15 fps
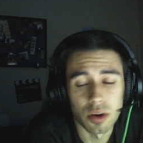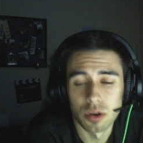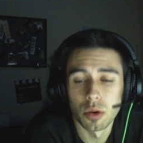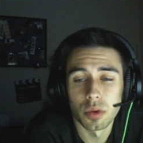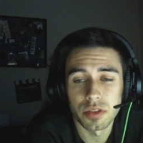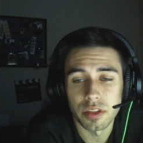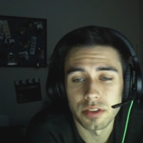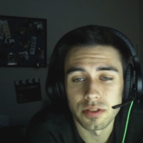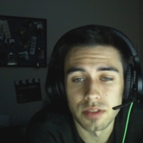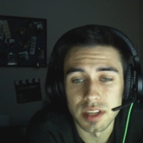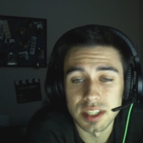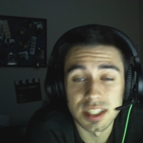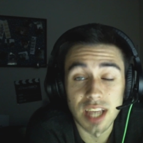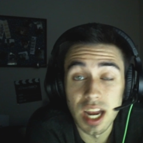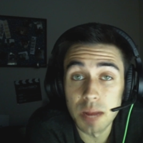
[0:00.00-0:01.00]
I don't know what the,
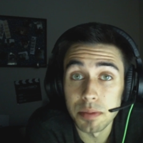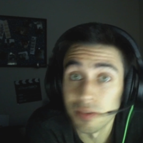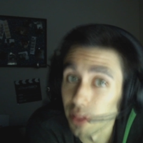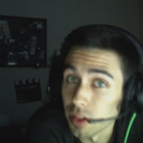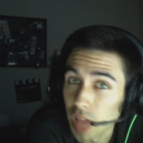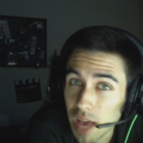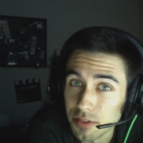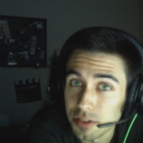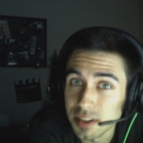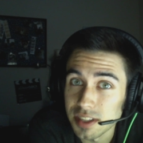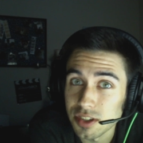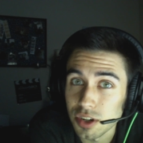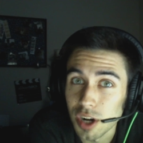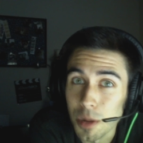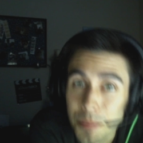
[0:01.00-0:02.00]
the setup of the live
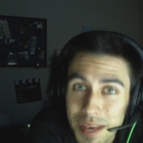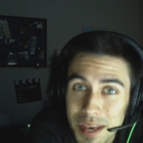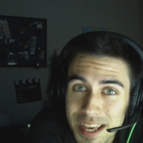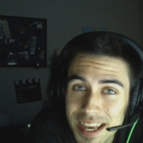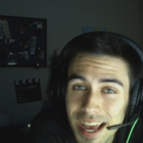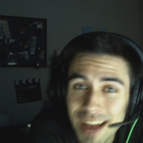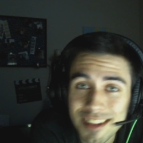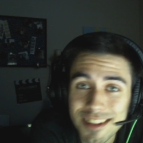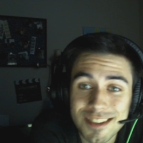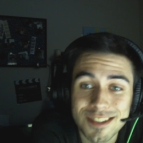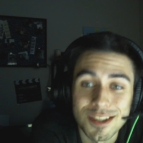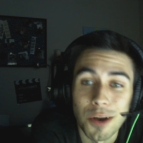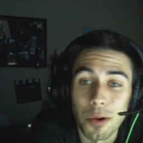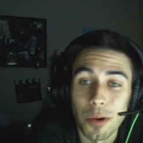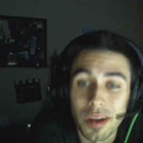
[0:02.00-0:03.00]
events are going to be yet,
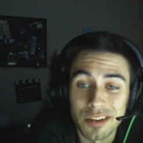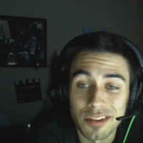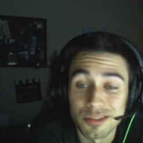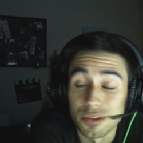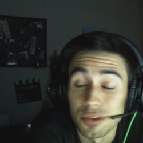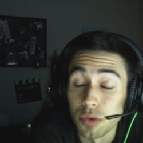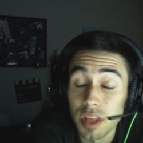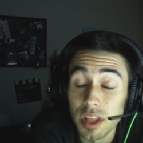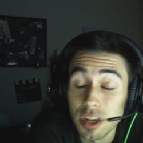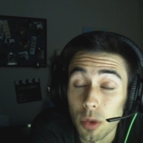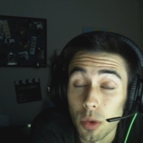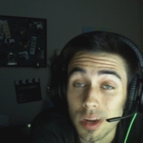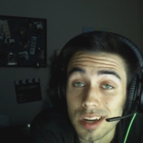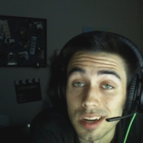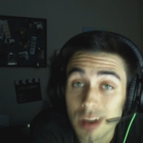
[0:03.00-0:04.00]
so there's really
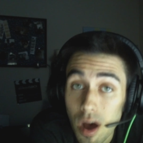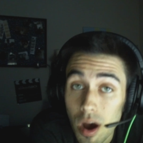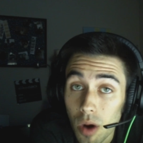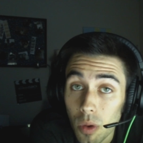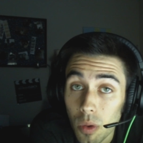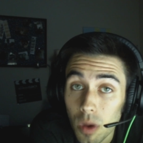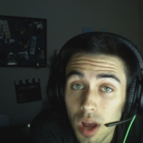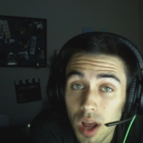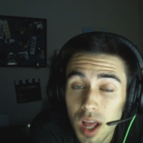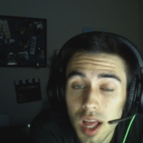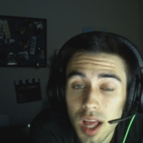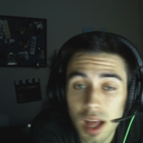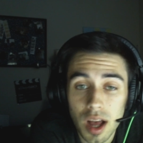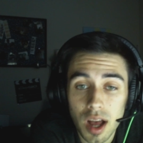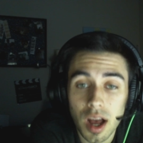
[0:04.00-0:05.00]
no way to know
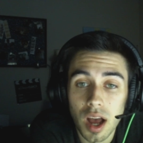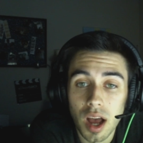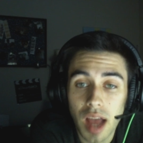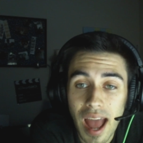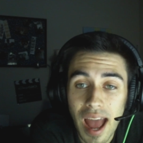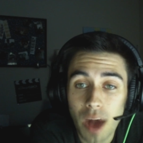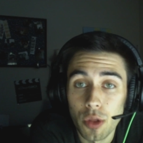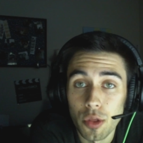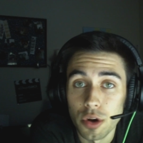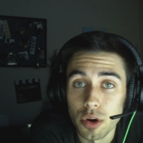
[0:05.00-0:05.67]
uh, how